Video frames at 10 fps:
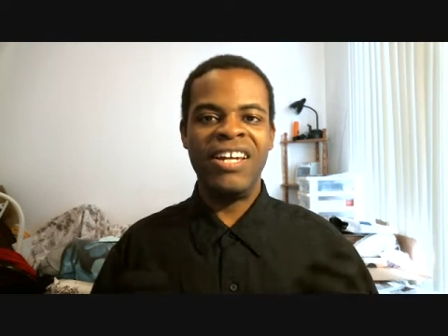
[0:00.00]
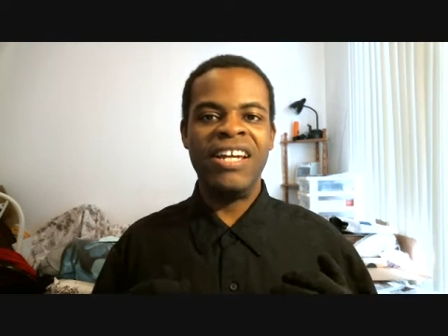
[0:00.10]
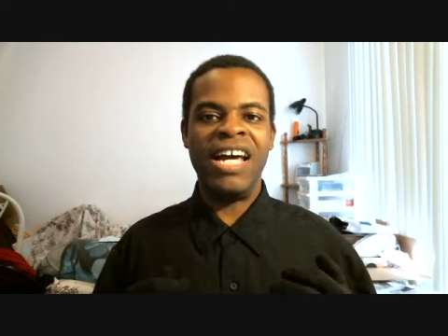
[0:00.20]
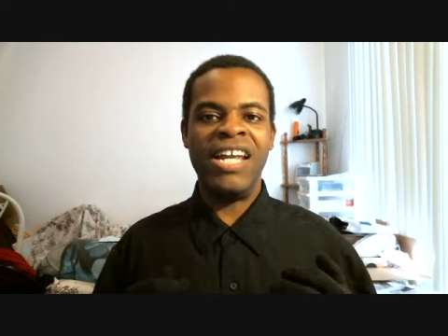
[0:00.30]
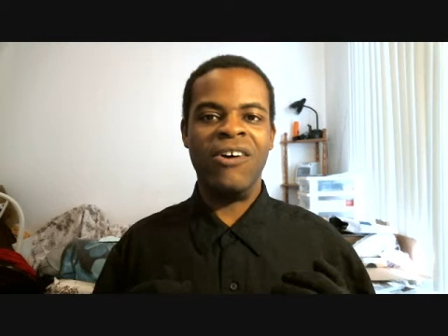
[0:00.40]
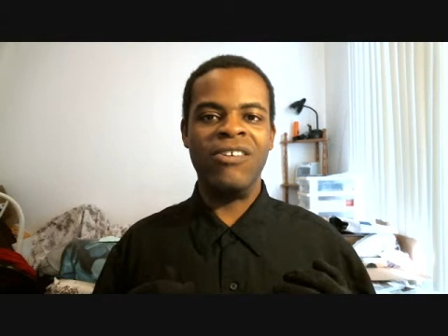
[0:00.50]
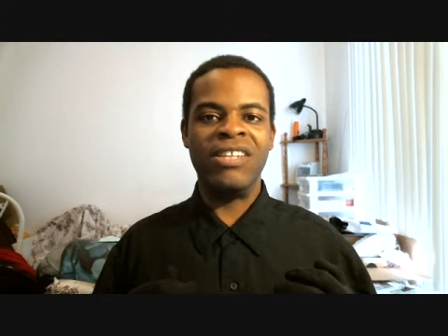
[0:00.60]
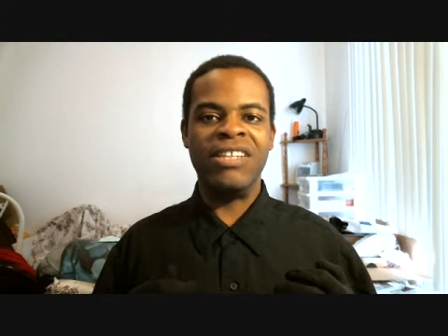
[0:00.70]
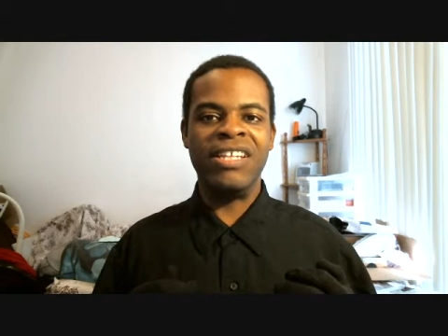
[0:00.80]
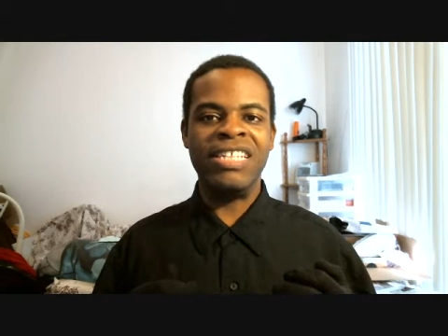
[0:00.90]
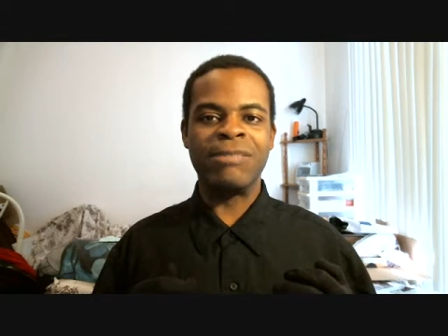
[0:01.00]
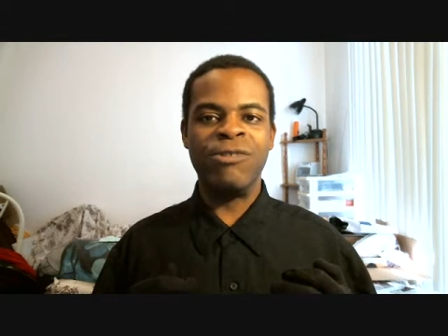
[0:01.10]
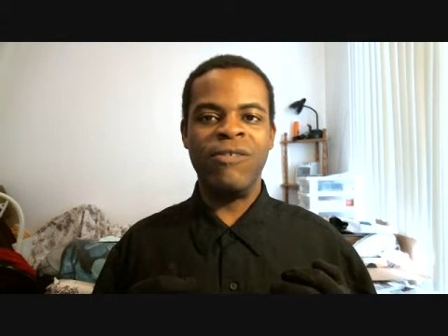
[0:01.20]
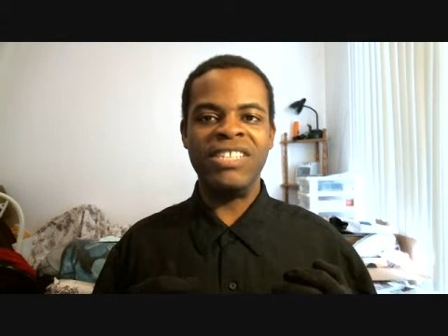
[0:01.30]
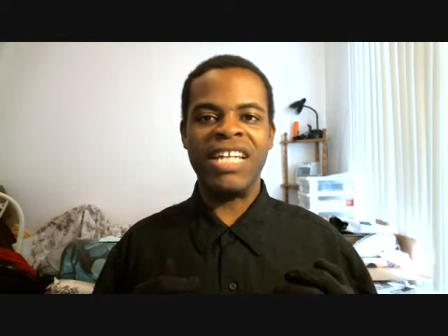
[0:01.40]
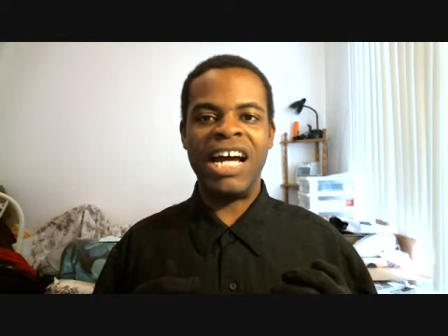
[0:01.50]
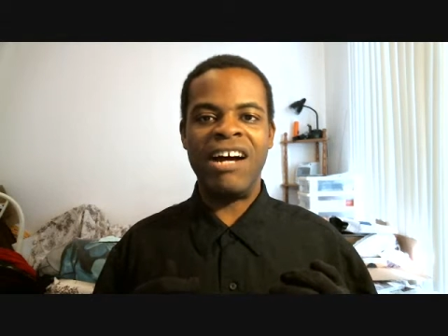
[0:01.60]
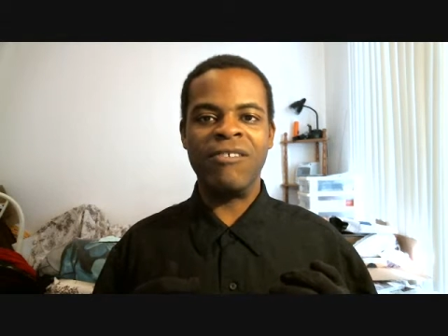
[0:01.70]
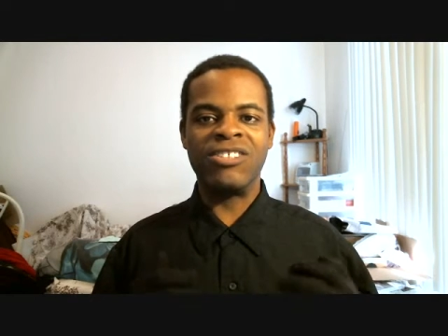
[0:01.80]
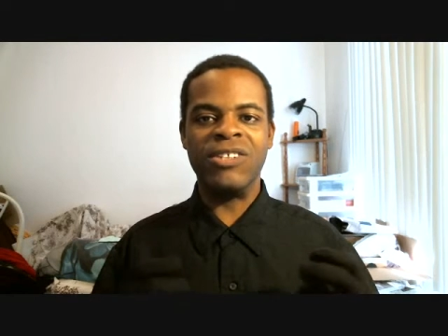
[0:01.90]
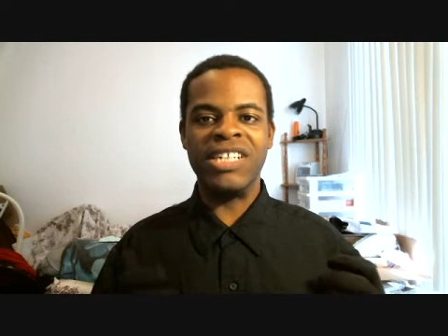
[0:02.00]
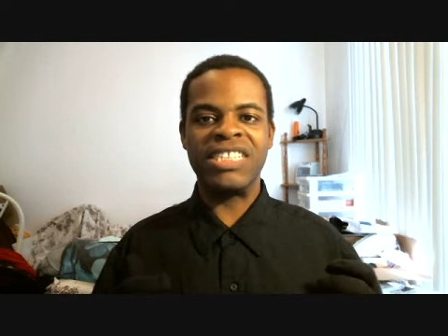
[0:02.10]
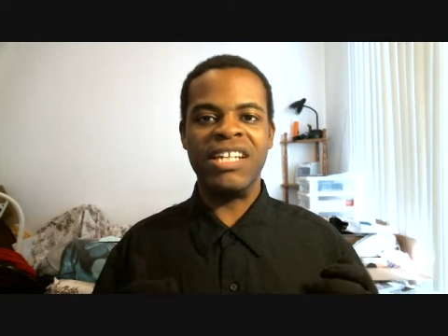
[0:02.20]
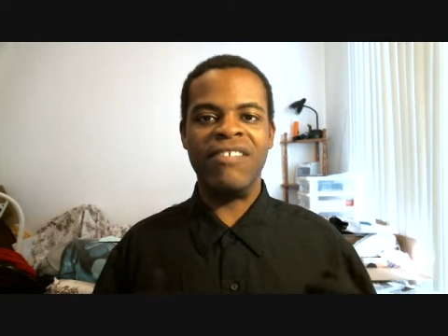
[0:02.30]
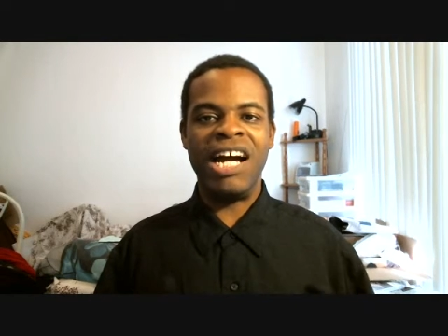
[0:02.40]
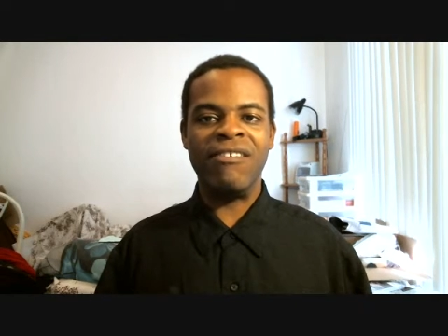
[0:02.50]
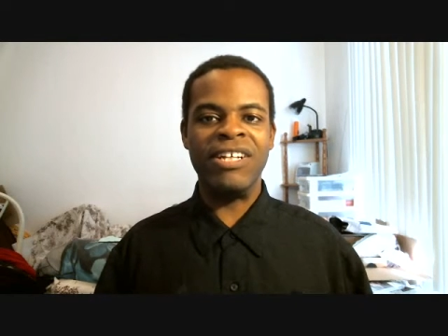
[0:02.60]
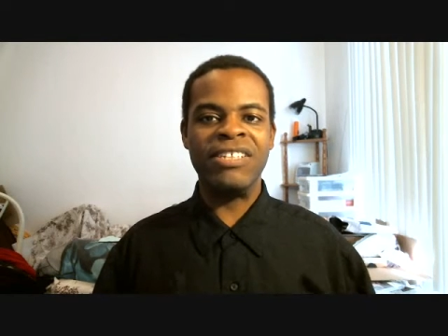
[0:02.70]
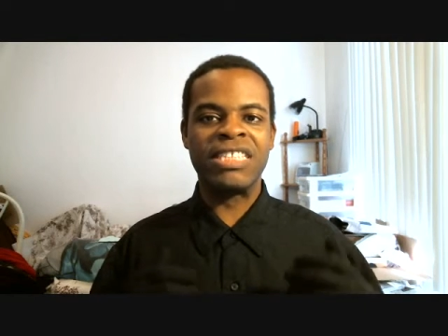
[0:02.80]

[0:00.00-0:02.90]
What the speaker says: Now, these movies have a tradition of having